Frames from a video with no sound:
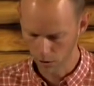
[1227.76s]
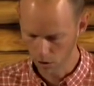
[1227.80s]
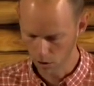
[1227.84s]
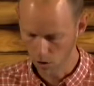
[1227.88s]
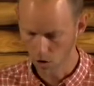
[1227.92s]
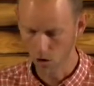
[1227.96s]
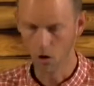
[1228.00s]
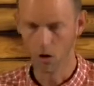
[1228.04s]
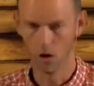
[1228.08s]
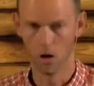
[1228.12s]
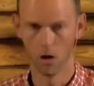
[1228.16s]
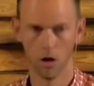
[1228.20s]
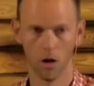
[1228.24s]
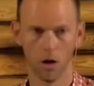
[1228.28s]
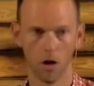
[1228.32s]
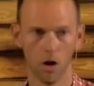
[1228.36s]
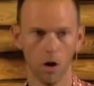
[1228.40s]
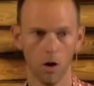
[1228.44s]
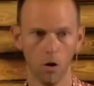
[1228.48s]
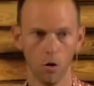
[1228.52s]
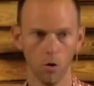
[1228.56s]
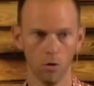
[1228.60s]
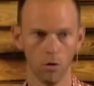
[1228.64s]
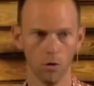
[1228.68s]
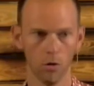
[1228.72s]
long,
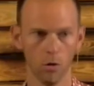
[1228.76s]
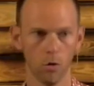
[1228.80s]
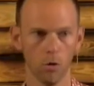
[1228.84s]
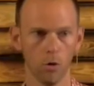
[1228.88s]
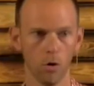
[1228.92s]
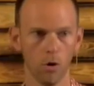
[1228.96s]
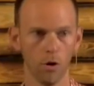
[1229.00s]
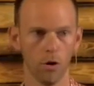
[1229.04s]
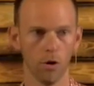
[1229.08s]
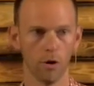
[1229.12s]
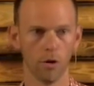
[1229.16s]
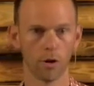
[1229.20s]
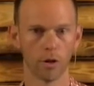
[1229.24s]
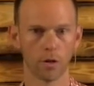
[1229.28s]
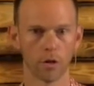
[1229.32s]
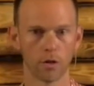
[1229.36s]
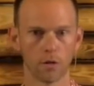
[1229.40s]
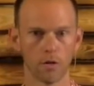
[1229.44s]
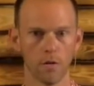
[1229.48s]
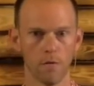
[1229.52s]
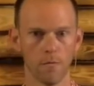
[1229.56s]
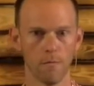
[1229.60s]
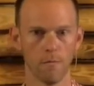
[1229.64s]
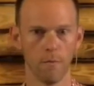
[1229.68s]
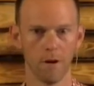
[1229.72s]
O Lord,
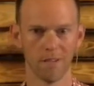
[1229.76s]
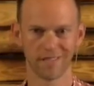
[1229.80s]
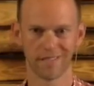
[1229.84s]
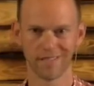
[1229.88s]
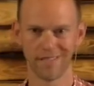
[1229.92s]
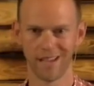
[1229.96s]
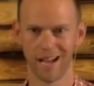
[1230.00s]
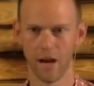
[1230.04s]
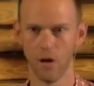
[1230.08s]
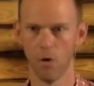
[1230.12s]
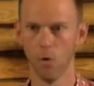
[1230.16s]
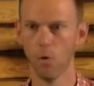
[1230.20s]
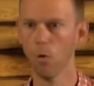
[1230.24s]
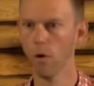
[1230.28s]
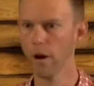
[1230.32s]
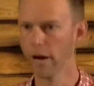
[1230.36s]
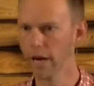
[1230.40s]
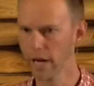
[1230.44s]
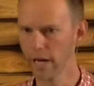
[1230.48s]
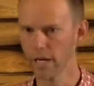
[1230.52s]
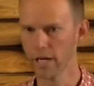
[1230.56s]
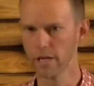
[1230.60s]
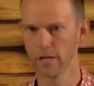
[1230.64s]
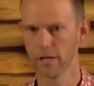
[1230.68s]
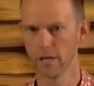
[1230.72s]
must I
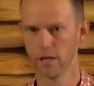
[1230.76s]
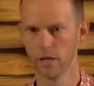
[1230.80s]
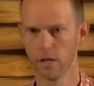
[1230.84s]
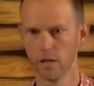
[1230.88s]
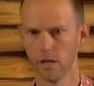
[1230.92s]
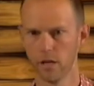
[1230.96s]
wait